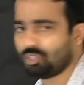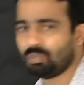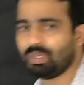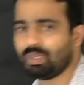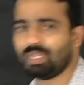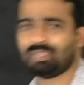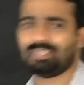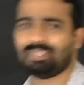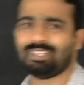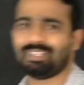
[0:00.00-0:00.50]

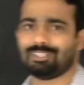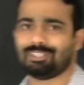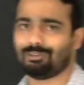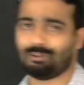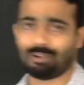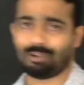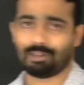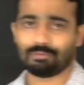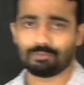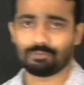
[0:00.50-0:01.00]
means it is not
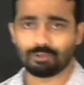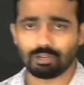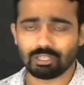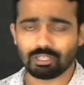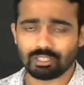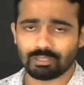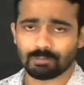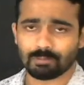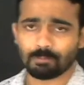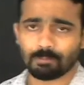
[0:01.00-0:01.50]
a force,
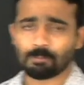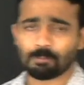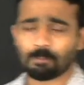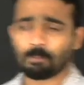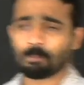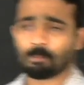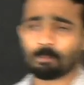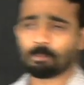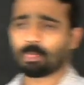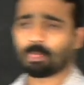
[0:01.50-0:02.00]

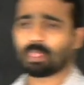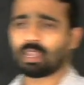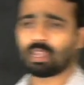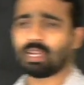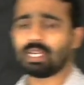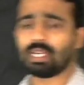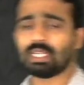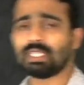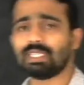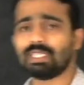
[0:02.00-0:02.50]
it
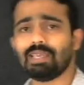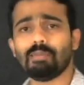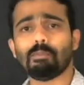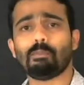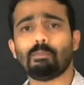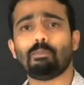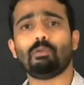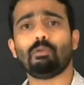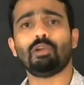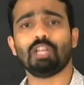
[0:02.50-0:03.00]
is the
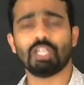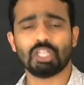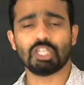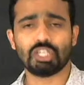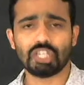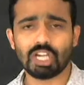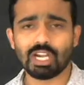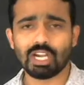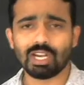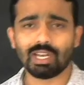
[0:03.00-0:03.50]

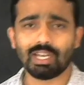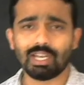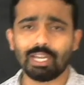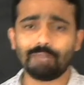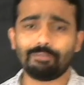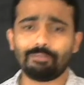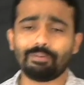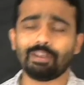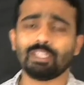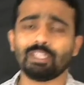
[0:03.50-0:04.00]
potential
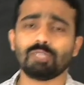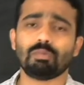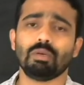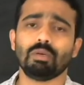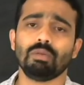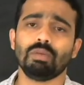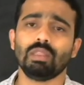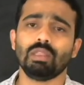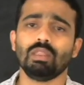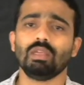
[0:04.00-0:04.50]
difference
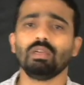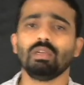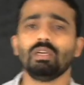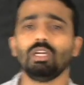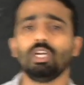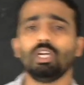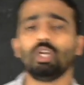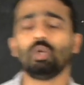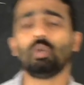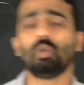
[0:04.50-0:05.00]
between the
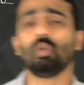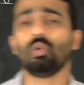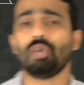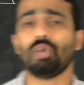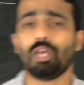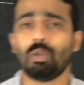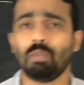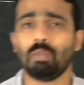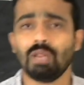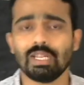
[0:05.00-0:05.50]
two
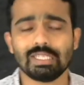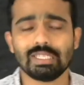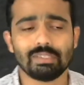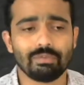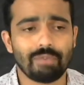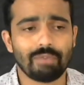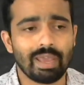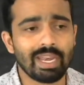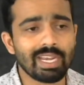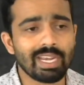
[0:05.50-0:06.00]
terminals
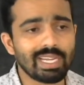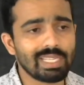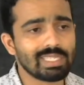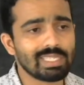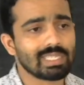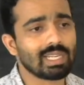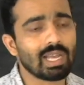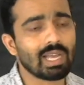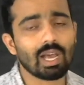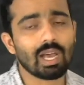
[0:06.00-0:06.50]
when it is in
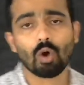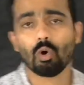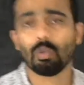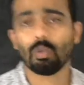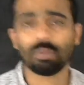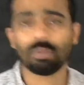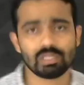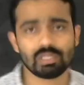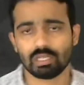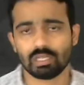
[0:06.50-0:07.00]
an
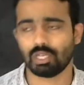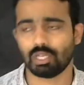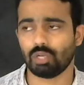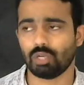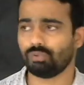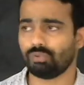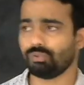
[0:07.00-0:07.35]
open circuit.